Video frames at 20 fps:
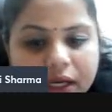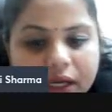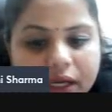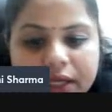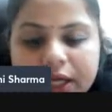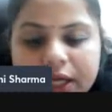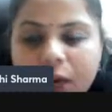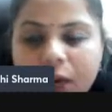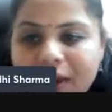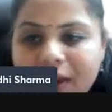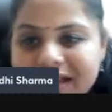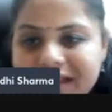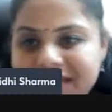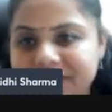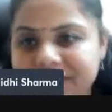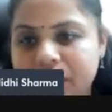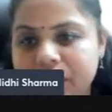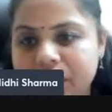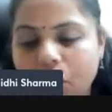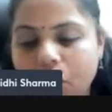Now, as
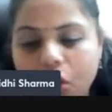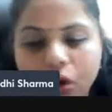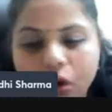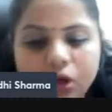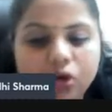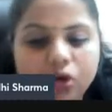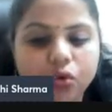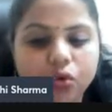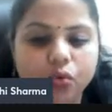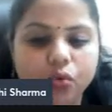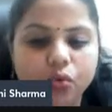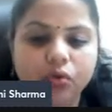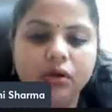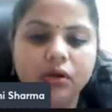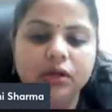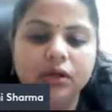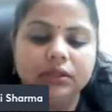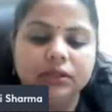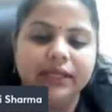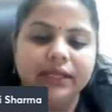we all know,
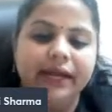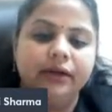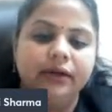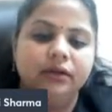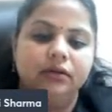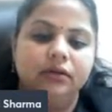that